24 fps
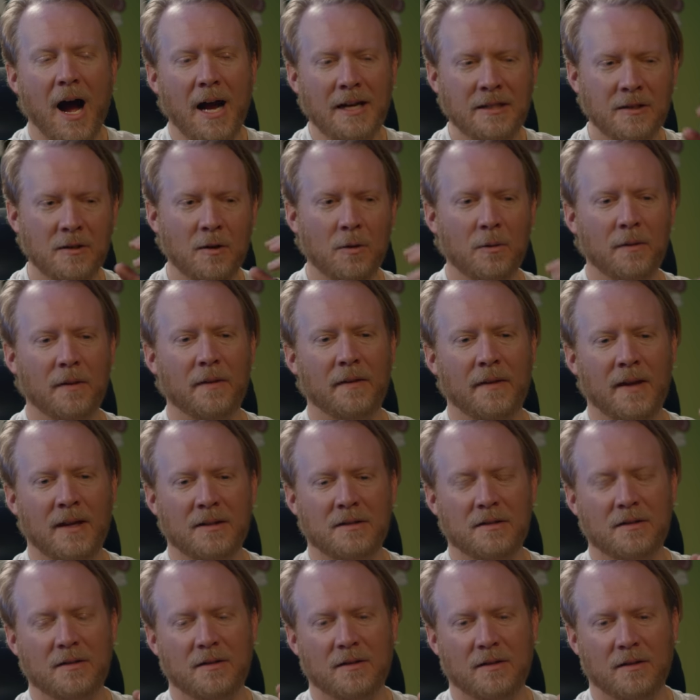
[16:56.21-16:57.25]
I know that
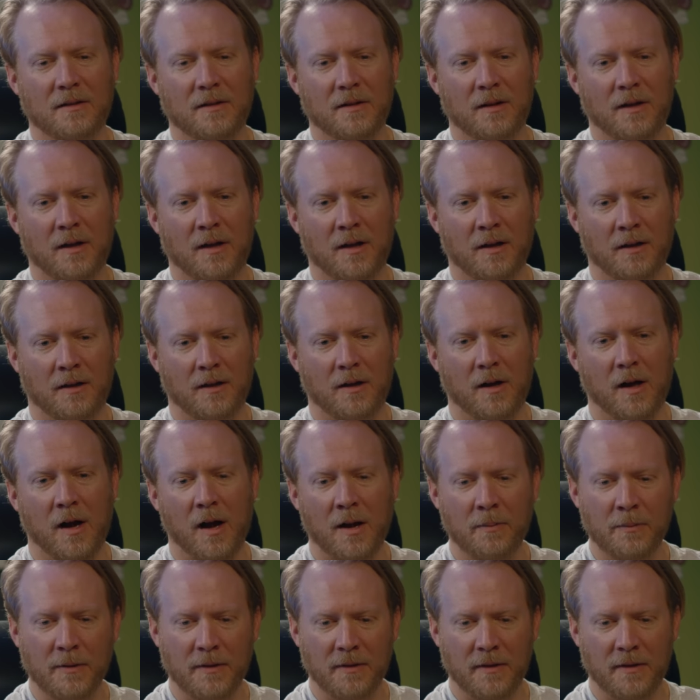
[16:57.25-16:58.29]
that's a
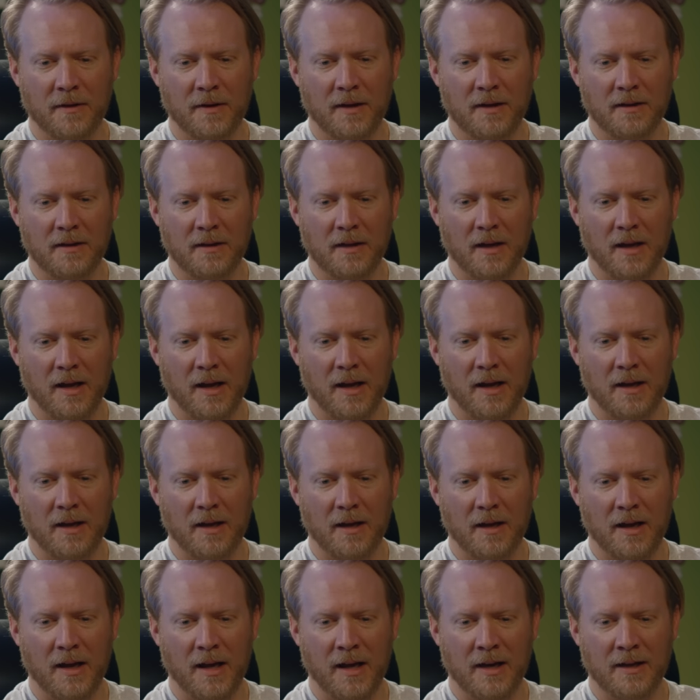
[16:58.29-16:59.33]
common thing
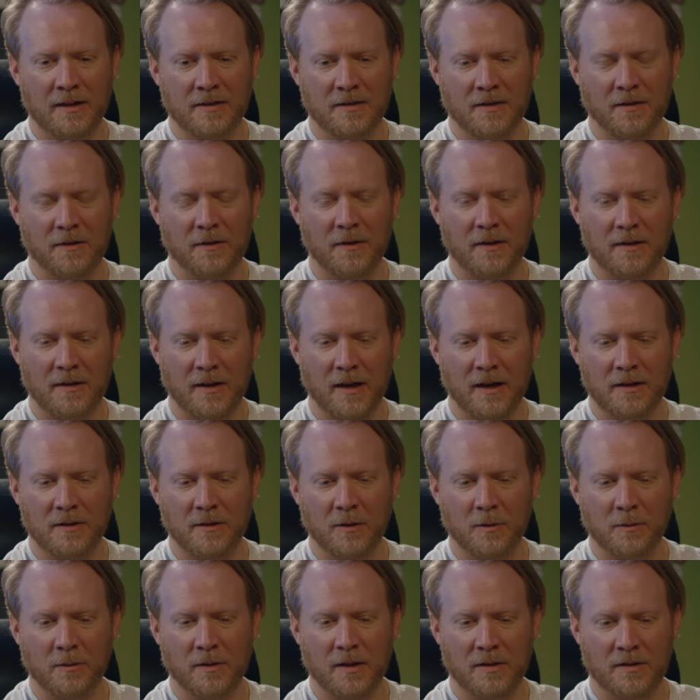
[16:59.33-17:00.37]
and it's a thing that I
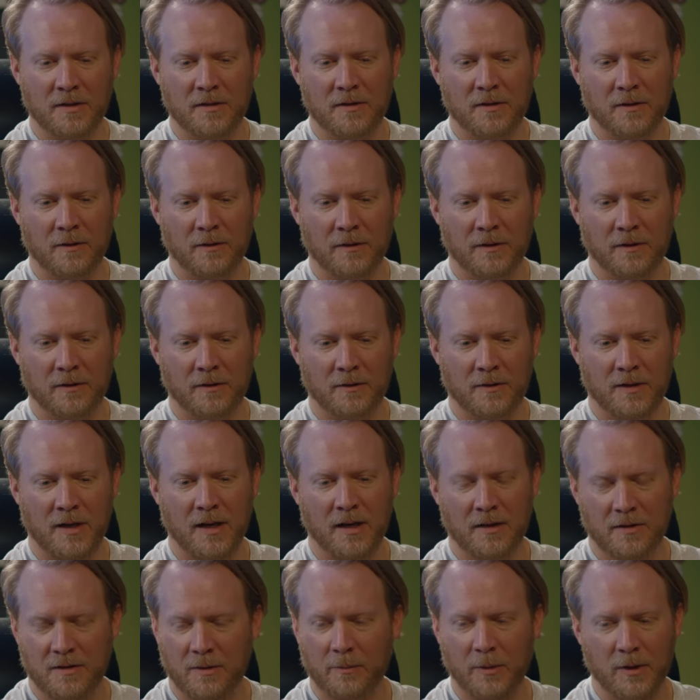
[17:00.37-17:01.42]
don't necessarily
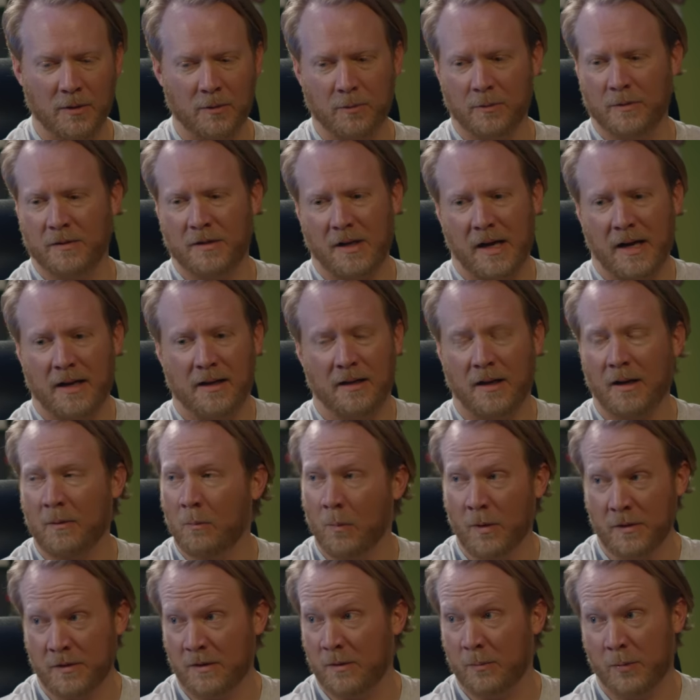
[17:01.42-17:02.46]
understand. As somebody who was, I, I
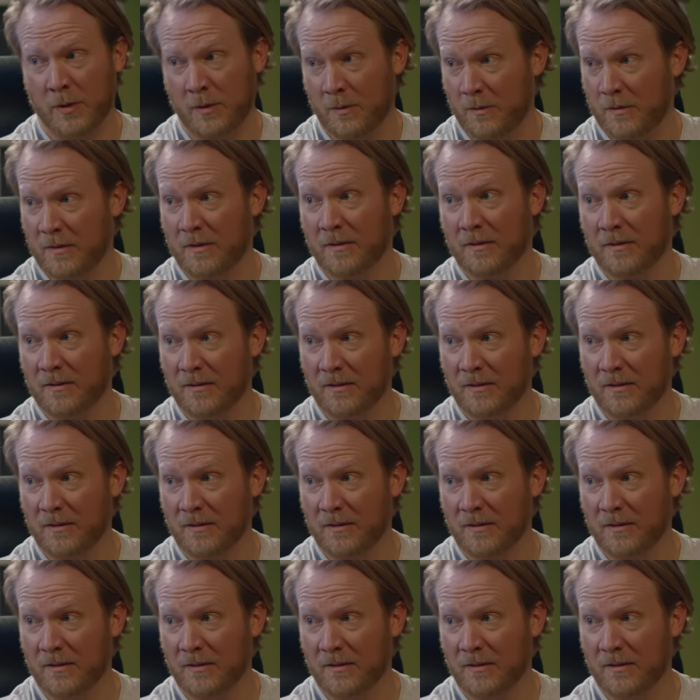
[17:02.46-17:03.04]
wasn't abused,